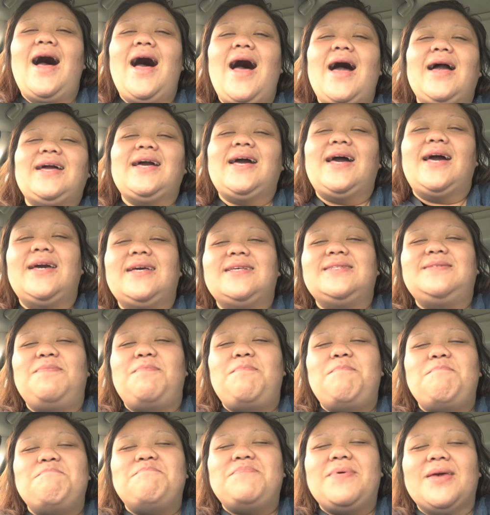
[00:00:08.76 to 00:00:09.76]
hi guys,
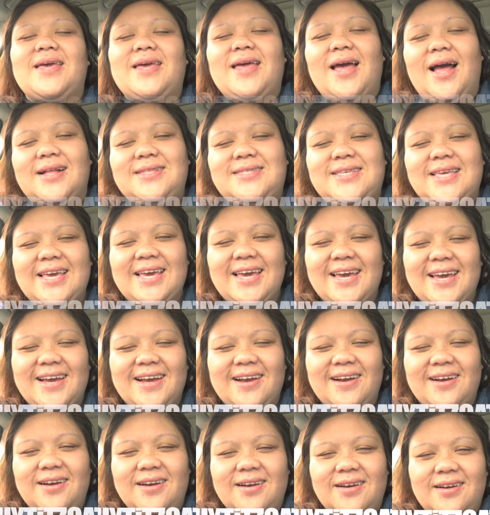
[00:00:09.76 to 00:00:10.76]
Big Cat's
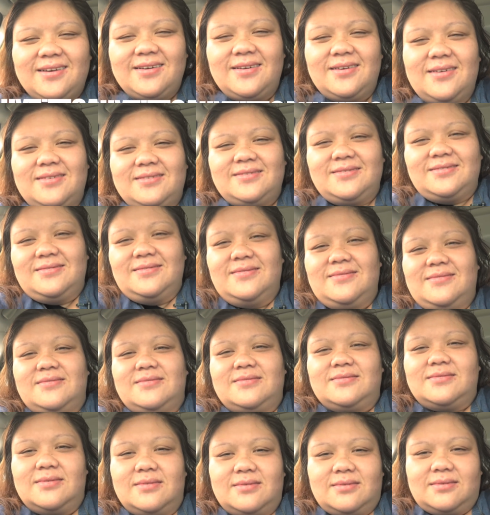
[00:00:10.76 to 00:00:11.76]

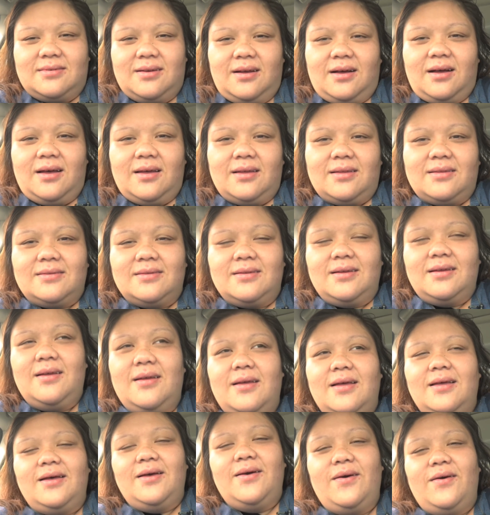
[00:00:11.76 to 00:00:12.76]
here. Not.
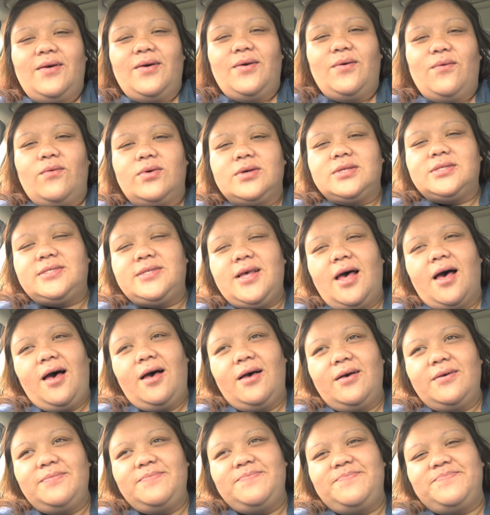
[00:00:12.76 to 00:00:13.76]

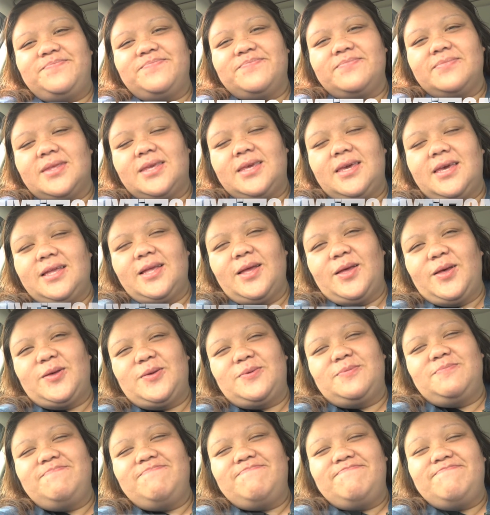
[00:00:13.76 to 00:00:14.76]
So, you
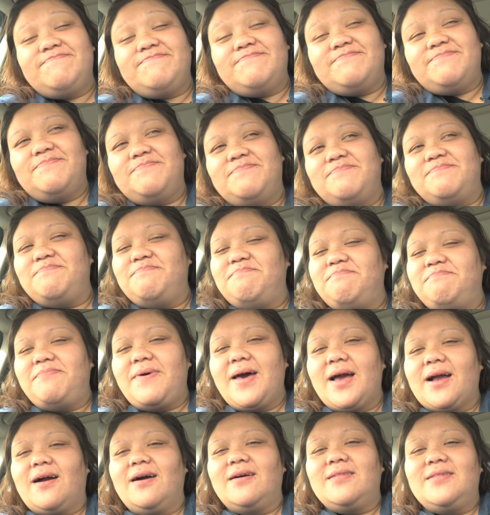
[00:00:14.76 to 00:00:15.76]
know,
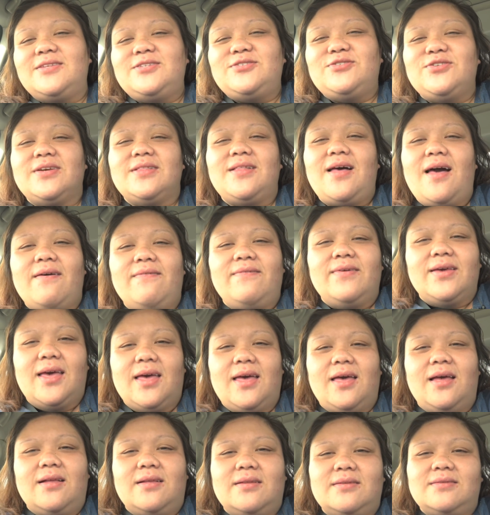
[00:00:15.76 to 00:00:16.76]
back on the street life
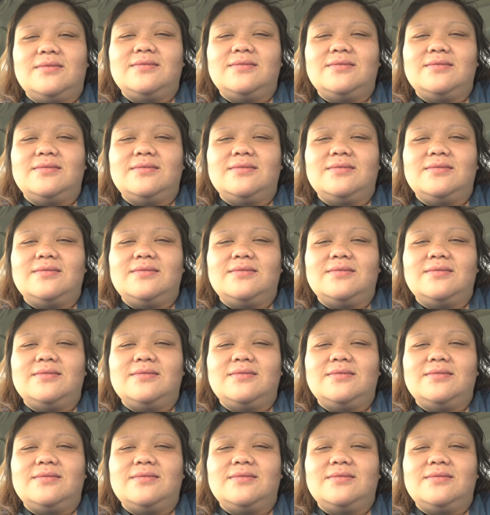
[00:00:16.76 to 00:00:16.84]
again.